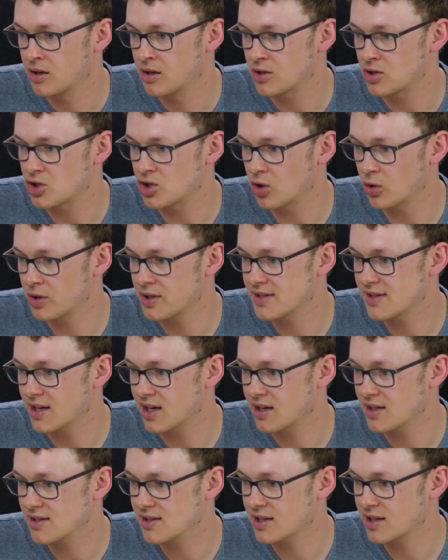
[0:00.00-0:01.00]
Joe is
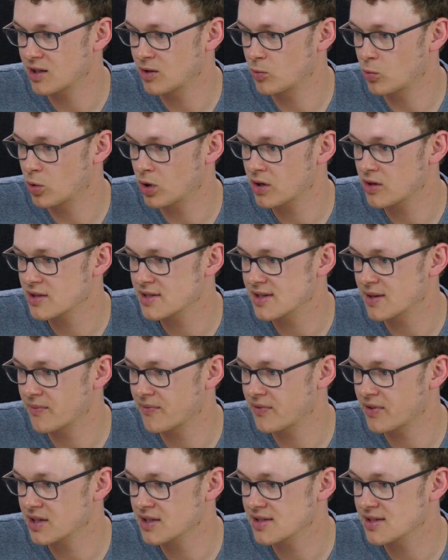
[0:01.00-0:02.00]
asking, what are some
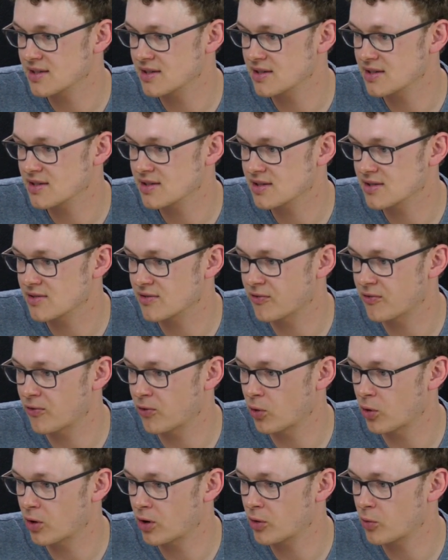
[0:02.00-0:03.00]
fixes
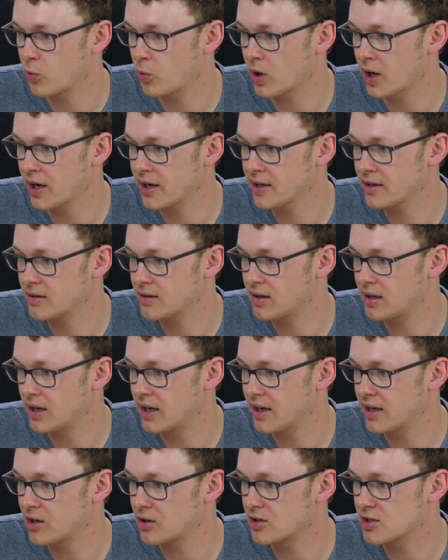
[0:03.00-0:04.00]
for Y
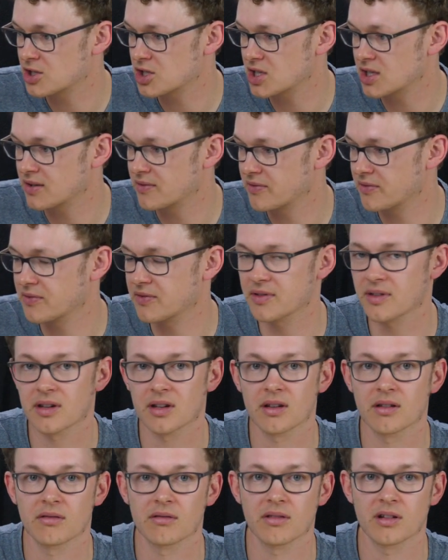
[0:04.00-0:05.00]
layer shift?
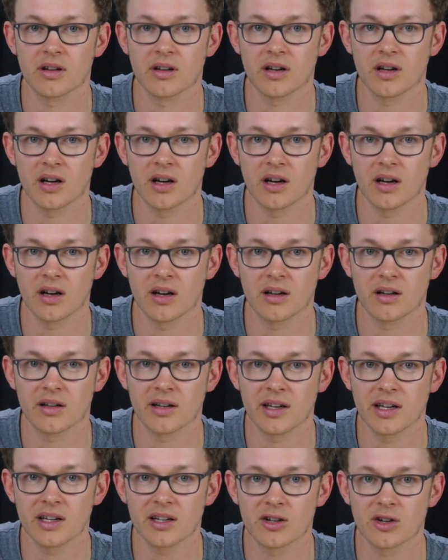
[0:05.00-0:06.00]

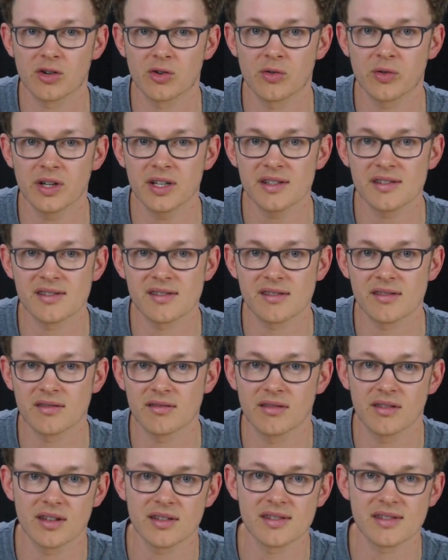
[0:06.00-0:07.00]
Increase
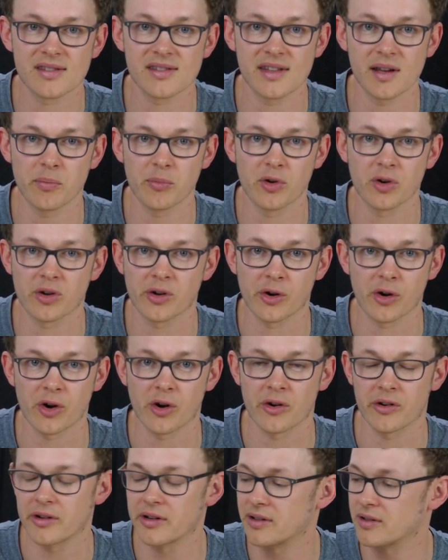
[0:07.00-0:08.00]
the stepper
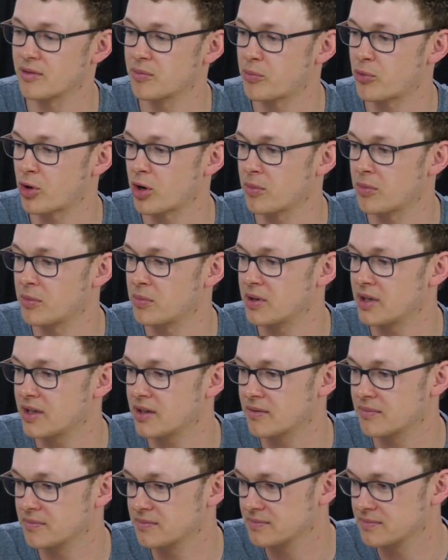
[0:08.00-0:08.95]
current, probably.